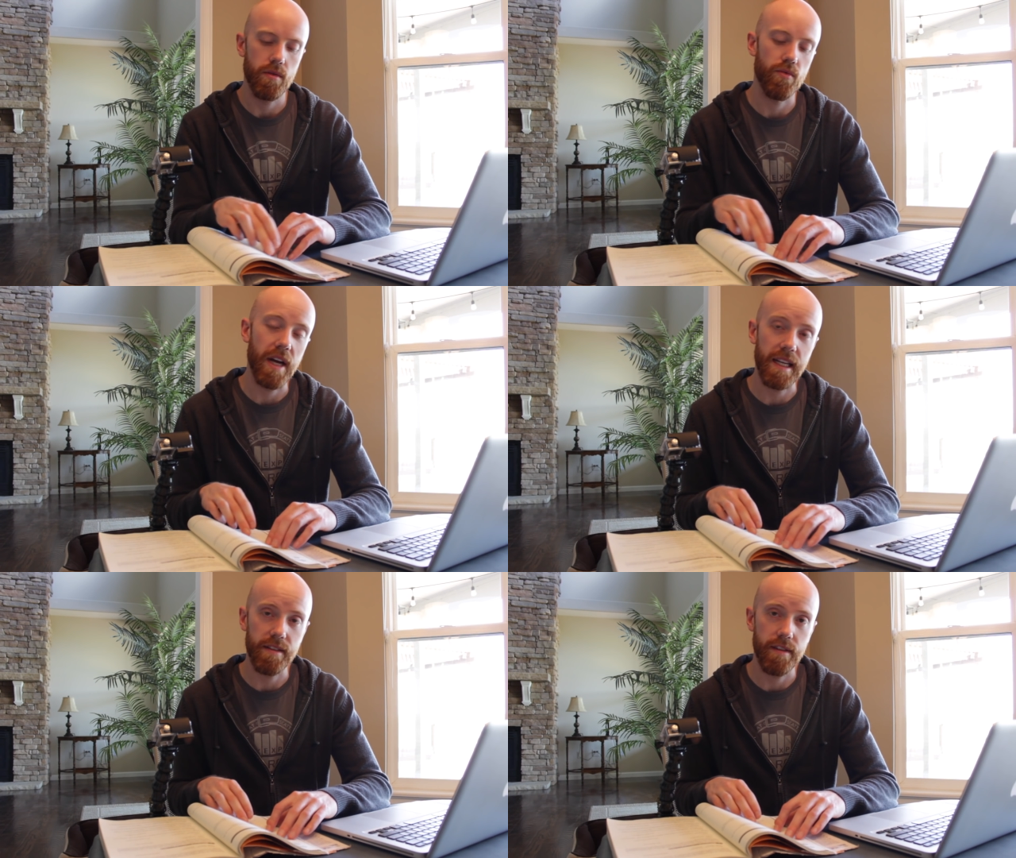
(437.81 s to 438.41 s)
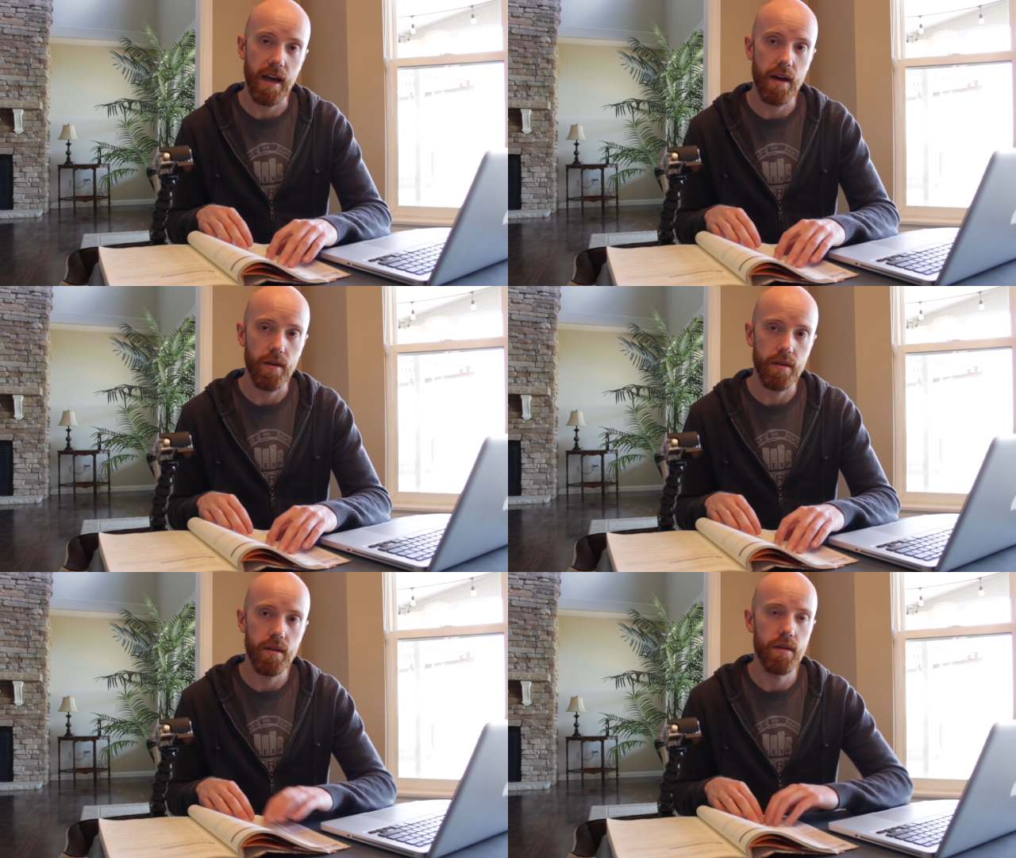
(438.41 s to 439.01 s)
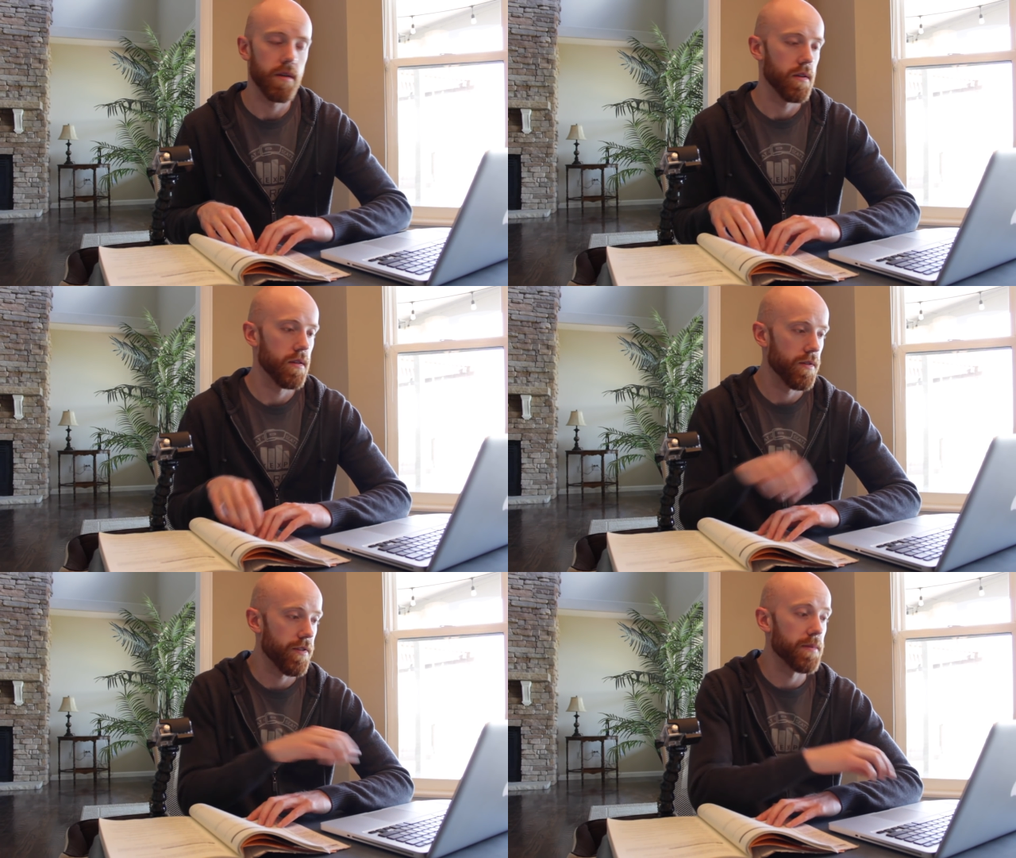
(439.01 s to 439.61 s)
writing down
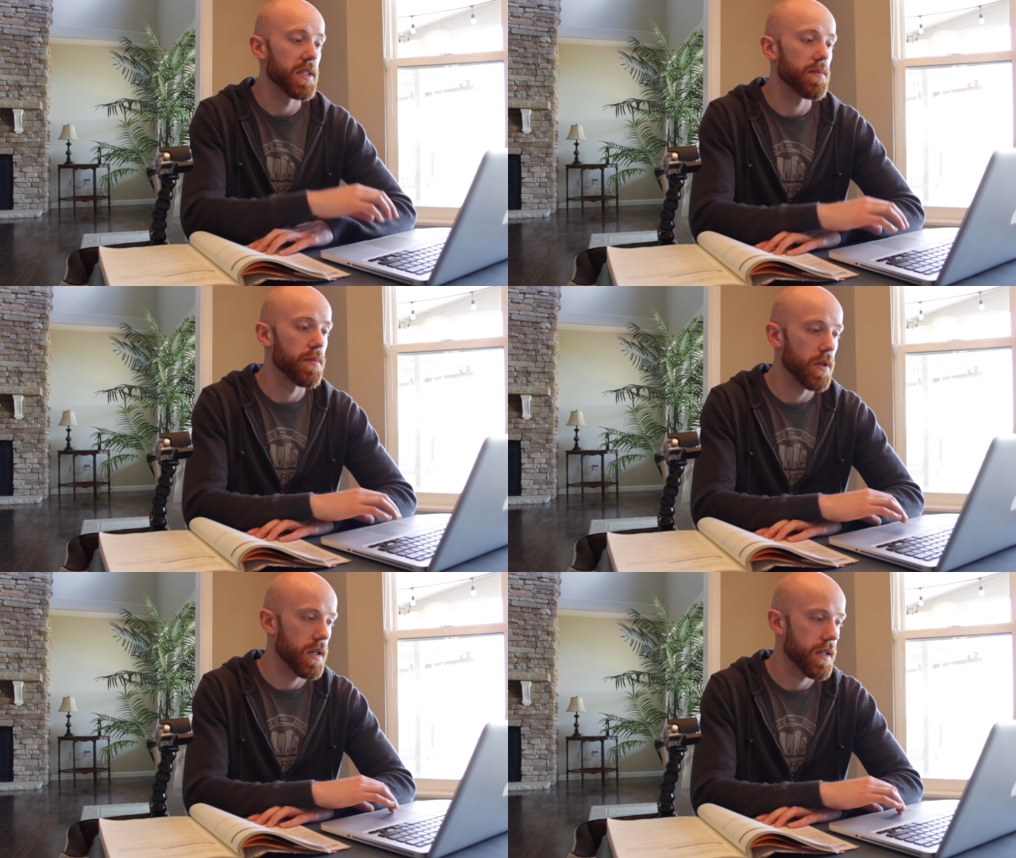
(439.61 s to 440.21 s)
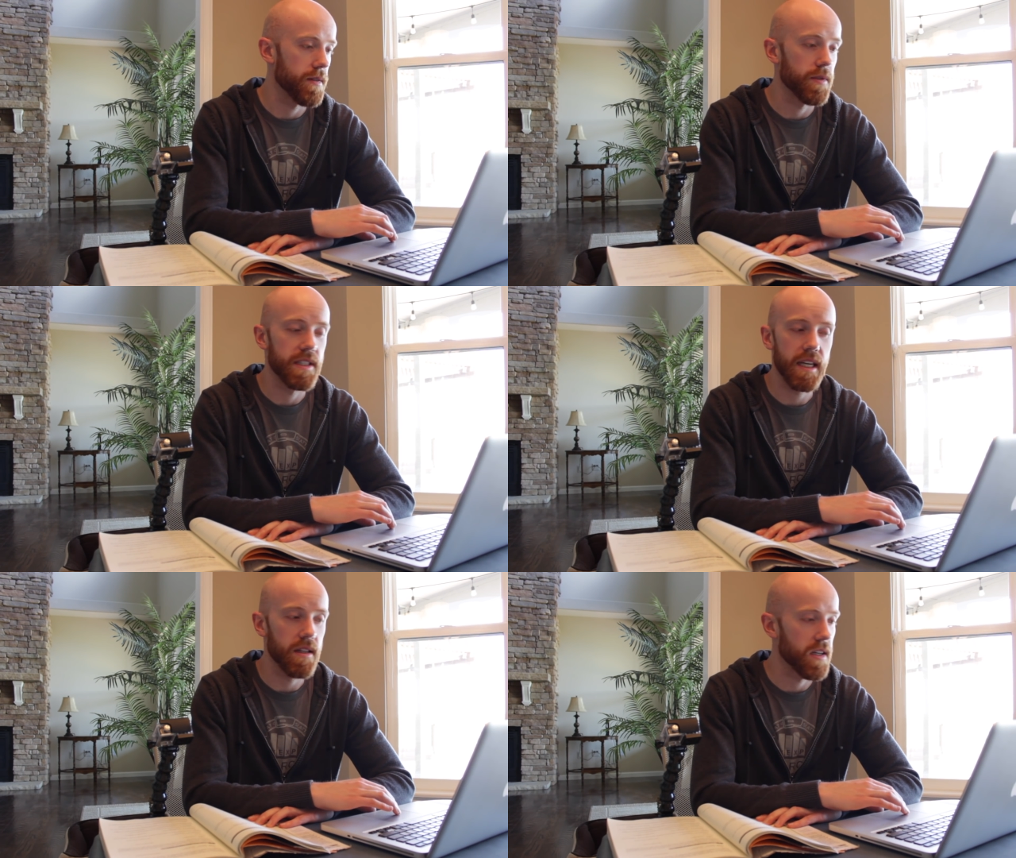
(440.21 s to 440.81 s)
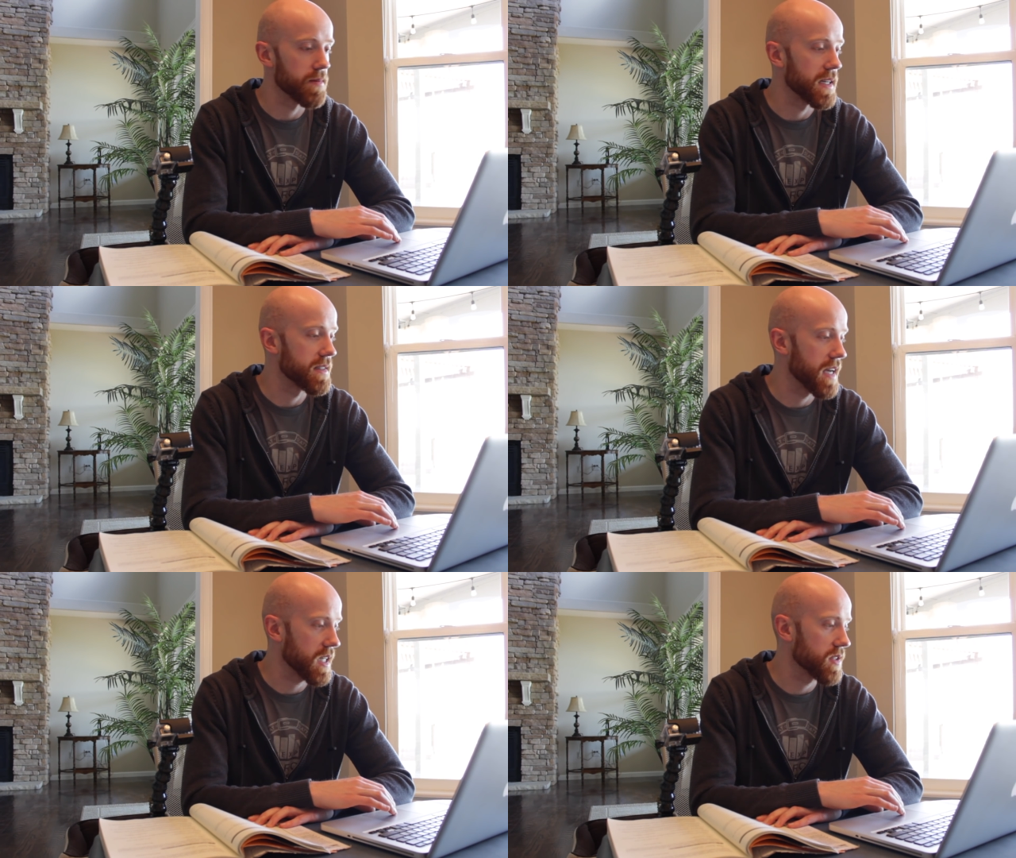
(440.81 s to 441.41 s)
from this book, if we take a look at my
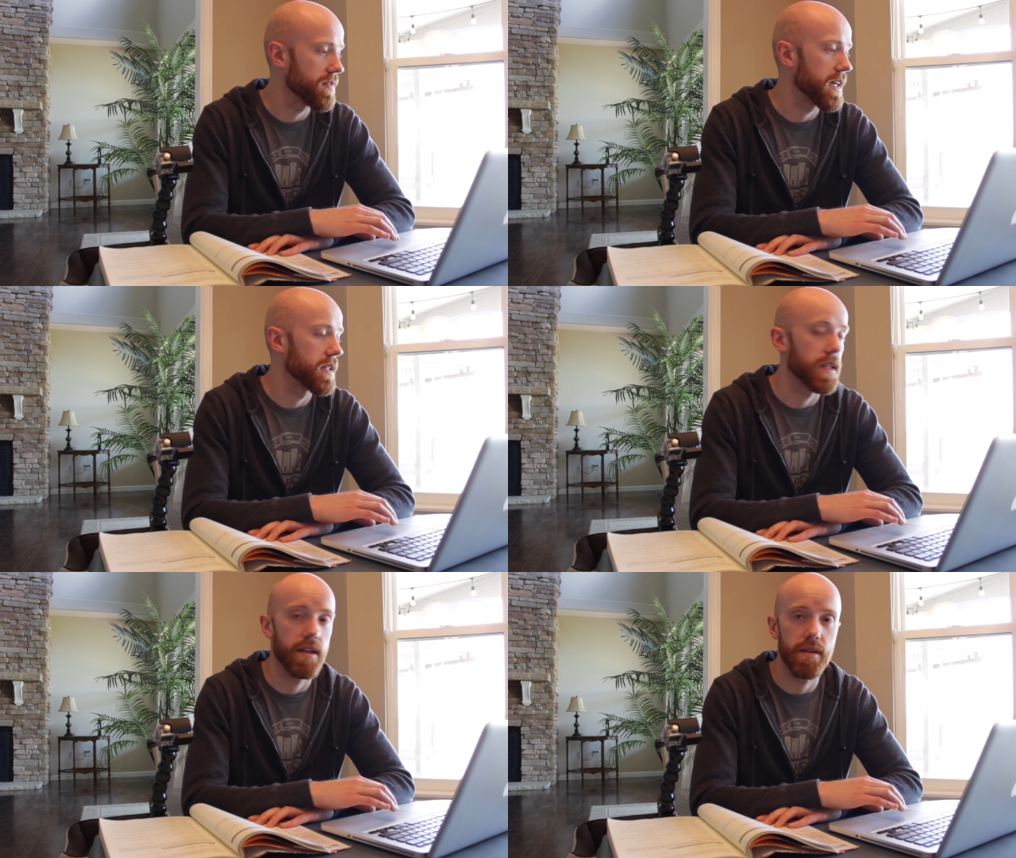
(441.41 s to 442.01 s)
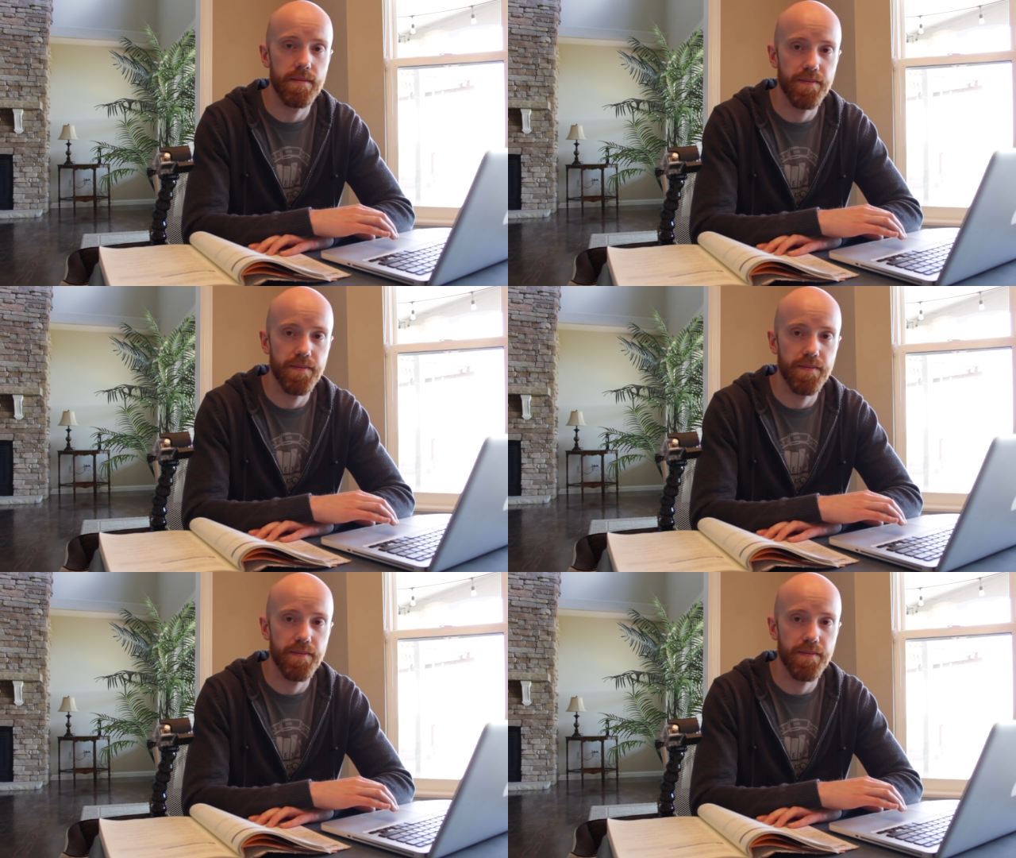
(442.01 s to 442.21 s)
text file here,